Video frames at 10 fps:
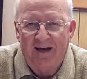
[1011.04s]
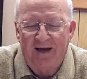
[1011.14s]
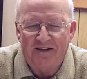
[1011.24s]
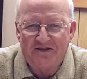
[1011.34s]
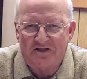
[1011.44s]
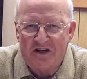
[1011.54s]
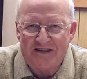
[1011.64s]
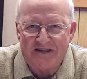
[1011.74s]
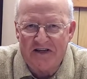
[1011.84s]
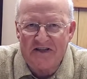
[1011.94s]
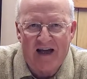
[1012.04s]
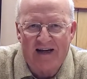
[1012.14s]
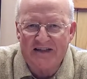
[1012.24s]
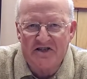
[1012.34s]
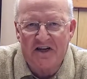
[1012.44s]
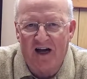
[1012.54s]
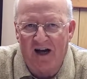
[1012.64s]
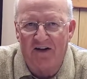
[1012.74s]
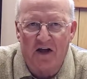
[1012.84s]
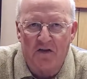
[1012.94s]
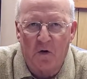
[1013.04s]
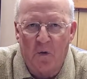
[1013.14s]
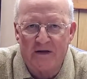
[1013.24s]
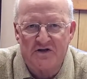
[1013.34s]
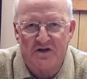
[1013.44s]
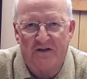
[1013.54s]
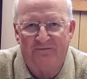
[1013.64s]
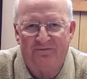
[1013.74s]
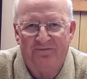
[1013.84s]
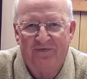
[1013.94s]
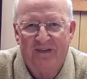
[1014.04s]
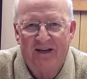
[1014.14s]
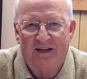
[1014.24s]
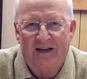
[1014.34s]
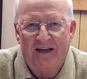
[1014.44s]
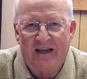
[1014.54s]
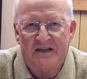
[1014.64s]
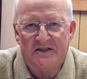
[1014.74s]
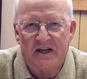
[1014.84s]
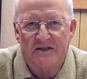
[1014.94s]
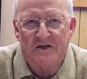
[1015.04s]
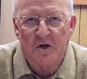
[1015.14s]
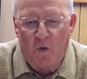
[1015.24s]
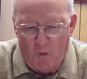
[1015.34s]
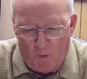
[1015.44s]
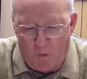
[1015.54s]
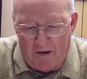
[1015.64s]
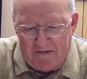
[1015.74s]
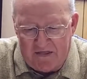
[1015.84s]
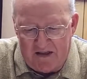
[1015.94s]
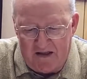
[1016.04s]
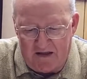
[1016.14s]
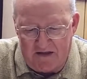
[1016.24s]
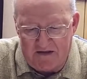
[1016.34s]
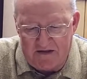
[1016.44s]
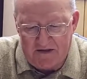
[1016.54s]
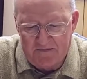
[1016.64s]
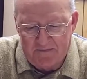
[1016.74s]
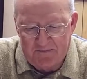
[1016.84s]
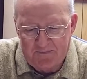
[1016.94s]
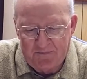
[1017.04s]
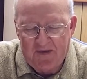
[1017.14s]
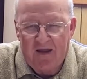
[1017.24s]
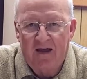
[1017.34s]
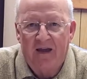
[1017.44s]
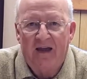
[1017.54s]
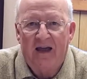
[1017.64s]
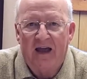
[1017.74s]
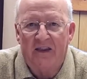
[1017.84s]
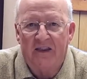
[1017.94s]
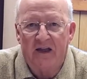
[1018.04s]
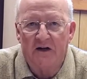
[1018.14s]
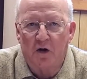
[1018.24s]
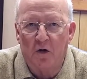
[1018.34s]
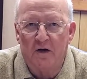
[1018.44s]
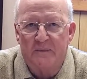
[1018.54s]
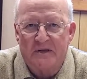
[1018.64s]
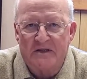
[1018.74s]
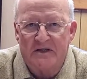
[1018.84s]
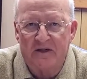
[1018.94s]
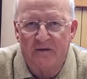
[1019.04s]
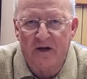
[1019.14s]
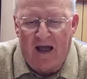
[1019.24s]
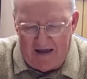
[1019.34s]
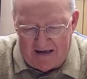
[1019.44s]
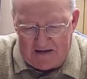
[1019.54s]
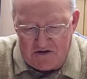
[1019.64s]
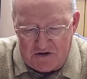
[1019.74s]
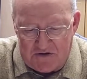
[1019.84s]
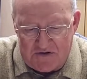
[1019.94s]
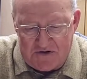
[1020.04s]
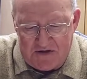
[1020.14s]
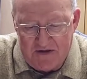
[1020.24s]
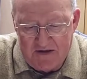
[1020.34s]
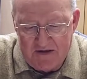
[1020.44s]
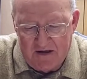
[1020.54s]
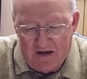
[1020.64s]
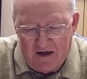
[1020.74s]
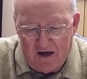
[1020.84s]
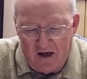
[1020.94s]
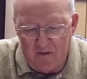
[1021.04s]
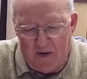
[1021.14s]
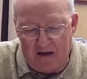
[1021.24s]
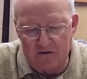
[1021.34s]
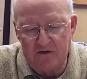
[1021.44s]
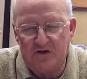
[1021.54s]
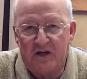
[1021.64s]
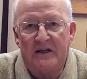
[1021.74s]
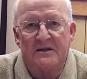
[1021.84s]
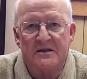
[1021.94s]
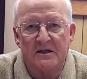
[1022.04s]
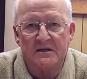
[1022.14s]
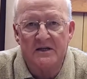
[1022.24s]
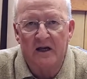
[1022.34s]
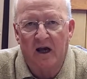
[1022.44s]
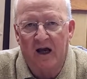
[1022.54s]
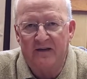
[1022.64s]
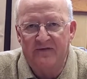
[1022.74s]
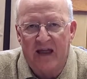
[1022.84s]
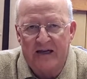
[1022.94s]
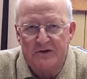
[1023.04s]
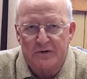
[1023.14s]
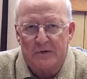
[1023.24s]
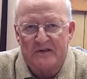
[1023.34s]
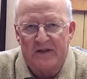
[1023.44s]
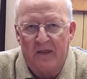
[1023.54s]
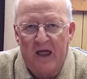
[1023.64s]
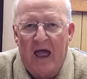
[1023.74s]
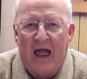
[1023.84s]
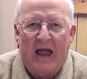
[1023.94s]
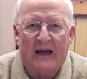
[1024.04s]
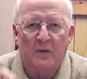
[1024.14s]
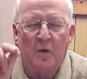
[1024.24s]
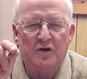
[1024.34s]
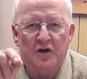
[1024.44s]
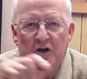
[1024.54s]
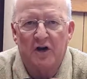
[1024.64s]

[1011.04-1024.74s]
And Jesus asks another question. He says, "What things?" And then Cleopas answers, "About Jesus of Nazareth." And I want you to